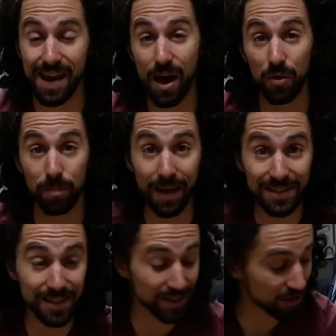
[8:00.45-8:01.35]
Now, the
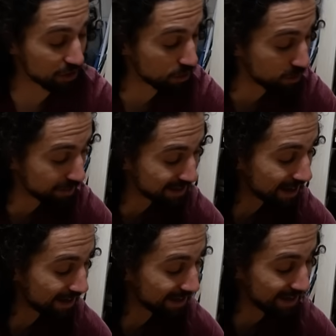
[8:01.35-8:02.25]
best thing to do would be
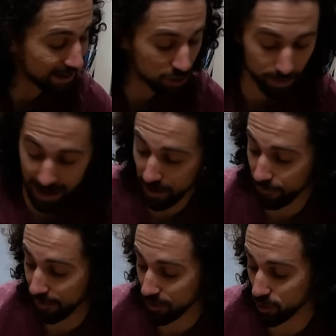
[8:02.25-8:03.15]
sending each mating
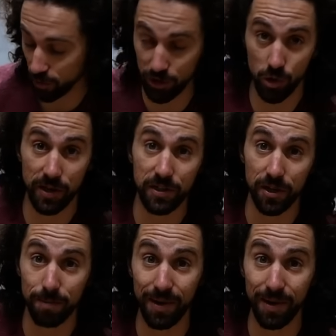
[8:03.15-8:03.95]
face through a jointer,